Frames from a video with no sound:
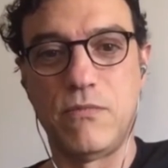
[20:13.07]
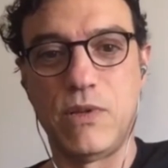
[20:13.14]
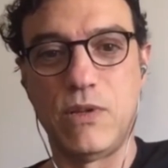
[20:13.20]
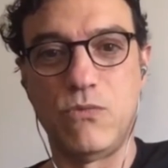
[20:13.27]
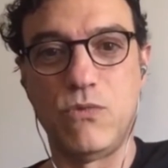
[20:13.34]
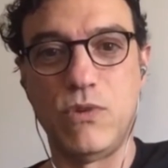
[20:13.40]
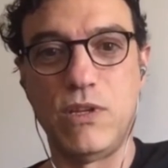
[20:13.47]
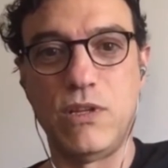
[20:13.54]

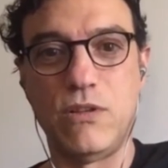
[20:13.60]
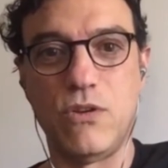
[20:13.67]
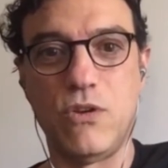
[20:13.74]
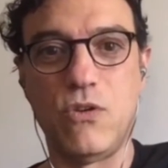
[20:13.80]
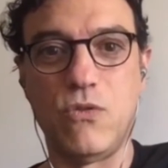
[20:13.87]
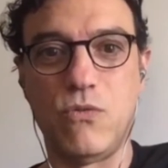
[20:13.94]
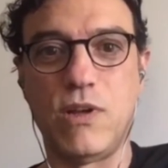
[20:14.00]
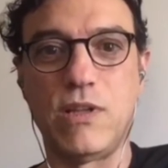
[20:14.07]
But we know
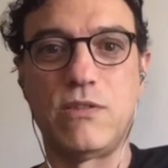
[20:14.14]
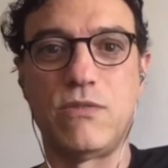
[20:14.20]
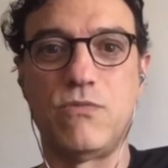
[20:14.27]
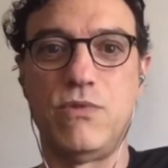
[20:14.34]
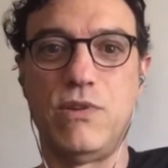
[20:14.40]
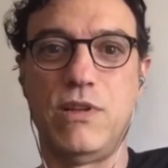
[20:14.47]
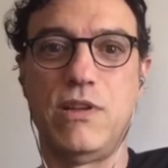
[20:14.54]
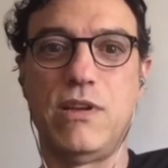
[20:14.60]
what's
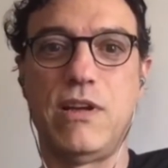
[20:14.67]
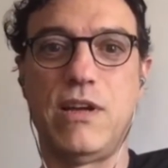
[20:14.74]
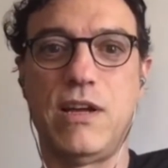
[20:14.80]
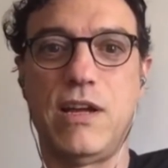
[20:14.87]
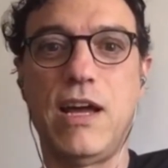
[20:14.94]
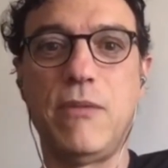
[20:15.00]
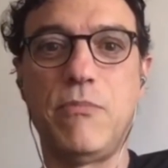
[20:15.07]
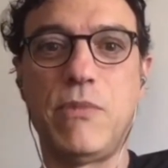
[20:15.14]
really,
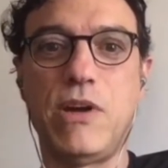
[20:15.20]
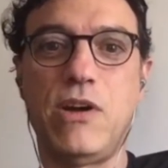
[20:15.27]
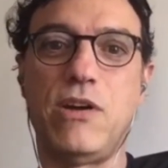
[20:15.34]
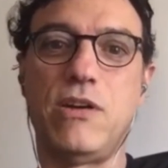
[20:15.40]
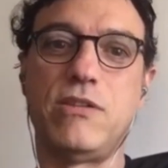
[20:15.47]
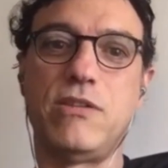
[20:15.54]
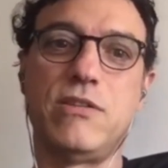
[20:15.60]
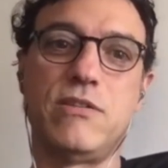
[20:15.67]
I, my
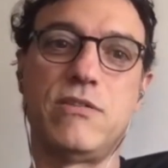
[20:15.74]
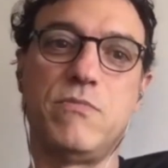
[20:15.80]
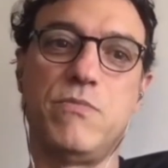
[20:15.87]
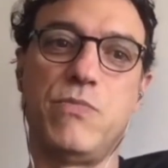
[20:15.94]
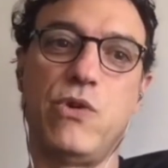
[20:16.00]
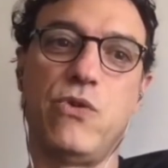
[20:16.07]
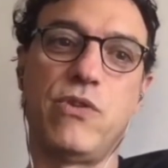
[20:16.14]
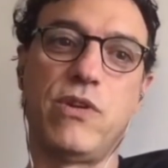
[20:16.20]
heart is
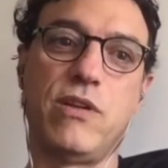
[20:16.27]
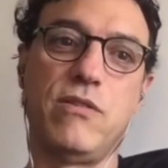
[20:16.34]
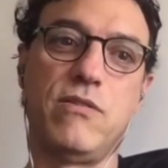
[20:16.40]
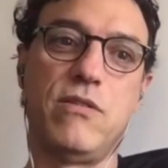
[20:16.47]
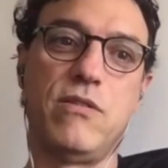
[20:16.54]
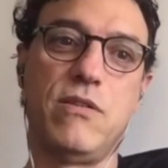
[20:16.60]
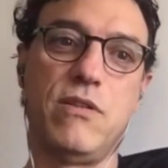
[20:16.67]
broken,